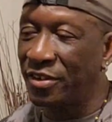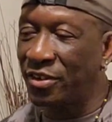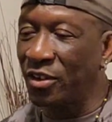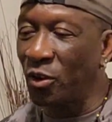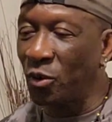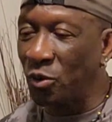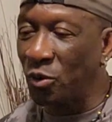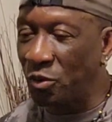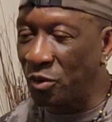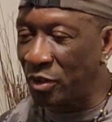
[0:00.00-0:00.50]

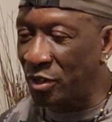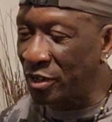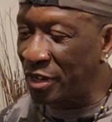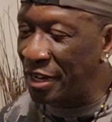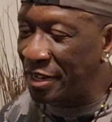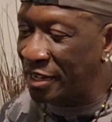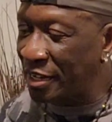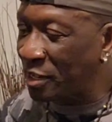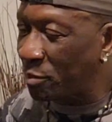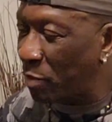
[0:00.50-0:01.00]
So,
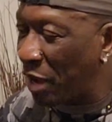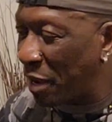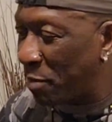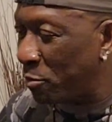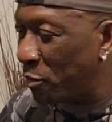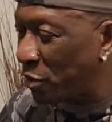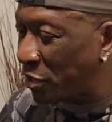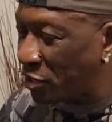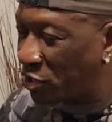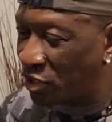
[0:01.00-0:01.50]
this is my
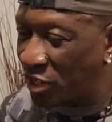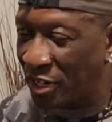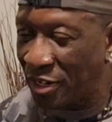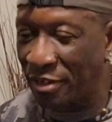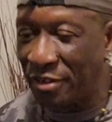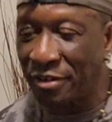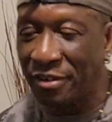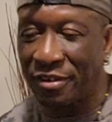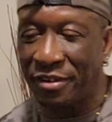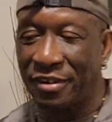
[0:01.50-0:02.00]

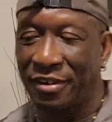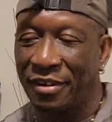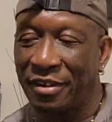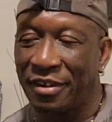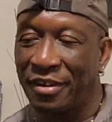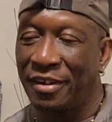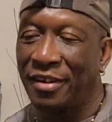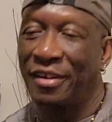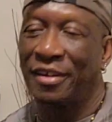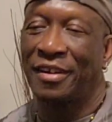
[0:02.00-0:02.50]
bridging.
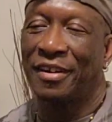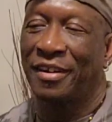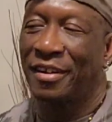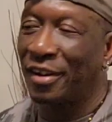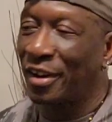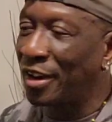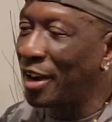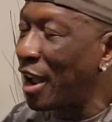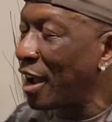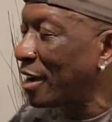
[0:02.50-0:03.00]

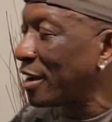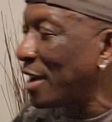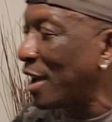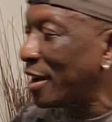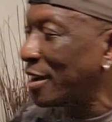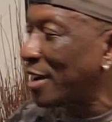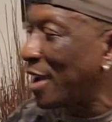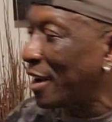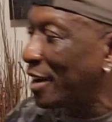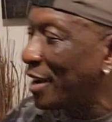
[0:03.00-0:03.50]
Long
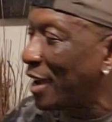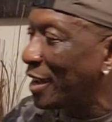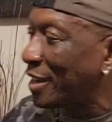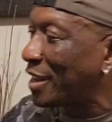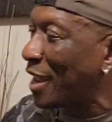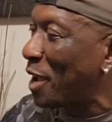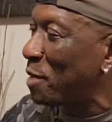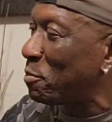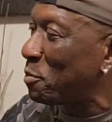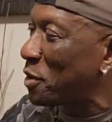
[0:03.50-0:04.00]

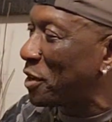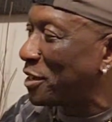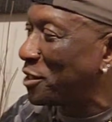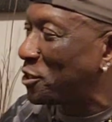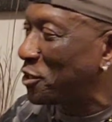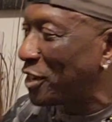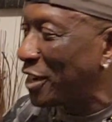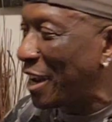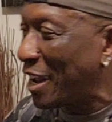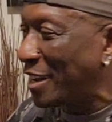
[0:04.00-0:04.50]
time
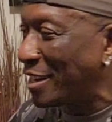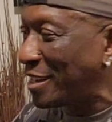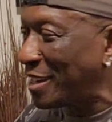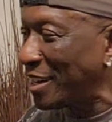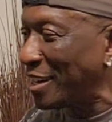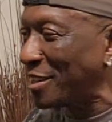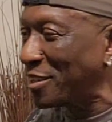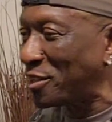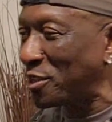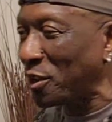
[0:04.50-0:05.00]
bridging and
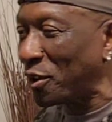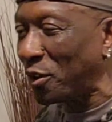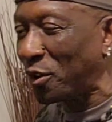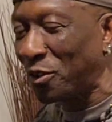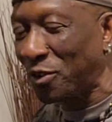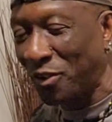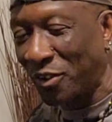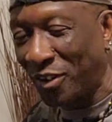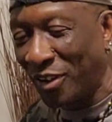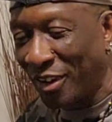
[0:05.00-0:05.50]
things,
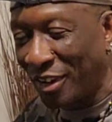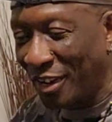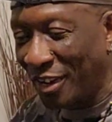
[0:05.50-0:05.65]
so.